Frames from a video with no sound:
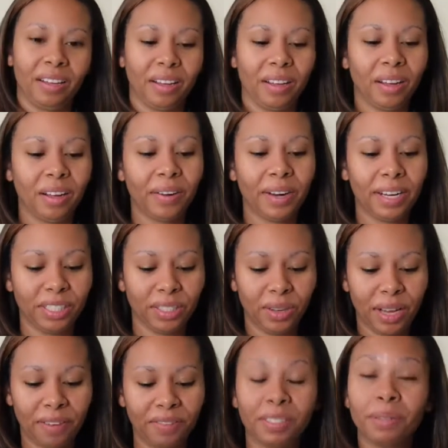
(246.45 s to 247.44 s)
All right, so I
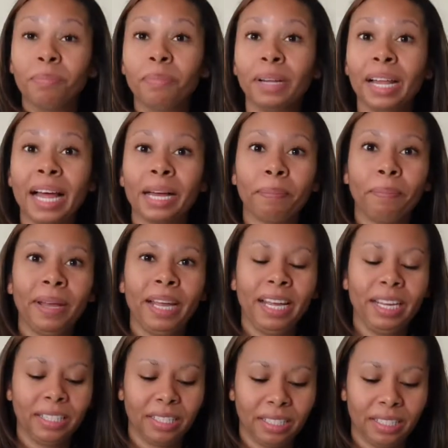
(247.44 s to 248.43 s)
have some black
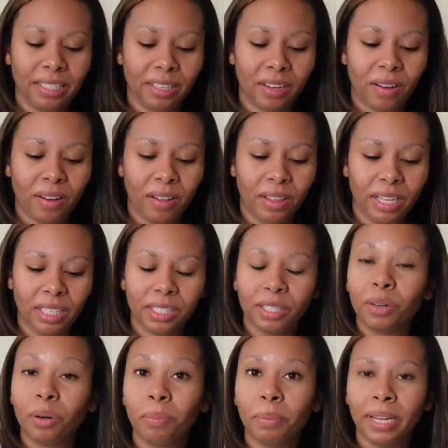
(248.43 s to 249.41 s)
paint on this
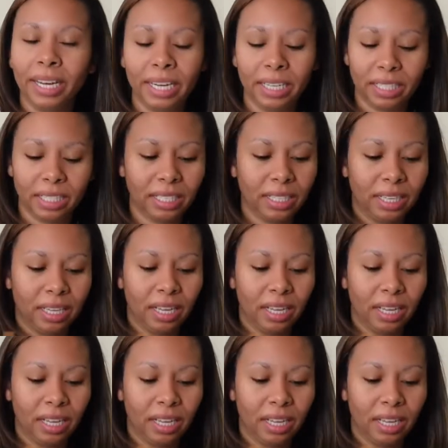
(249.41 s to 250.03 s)
little plate.